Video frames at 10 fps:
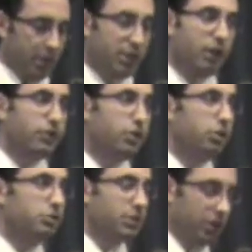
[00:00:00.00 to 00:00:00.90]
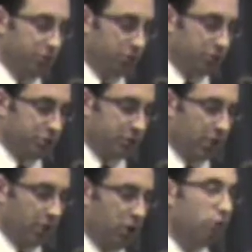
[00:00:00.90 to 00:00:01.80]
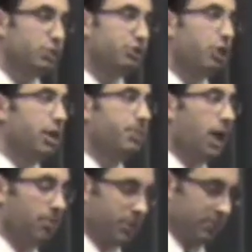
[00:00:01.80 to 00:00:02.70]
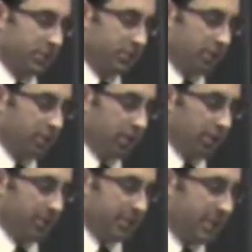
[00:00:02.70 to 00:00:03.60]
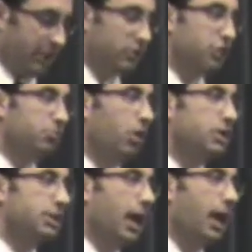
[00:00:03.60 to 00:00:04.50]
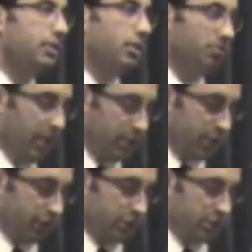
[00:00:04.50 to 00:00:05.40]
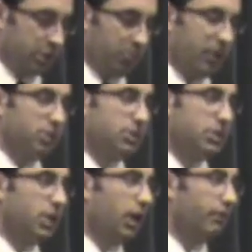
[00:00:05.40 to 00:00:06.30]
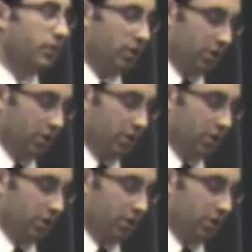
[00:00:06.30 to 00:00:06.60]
Never close any doors, and always try to be optimistic, because even the smallest act can make a difference in someone else's life.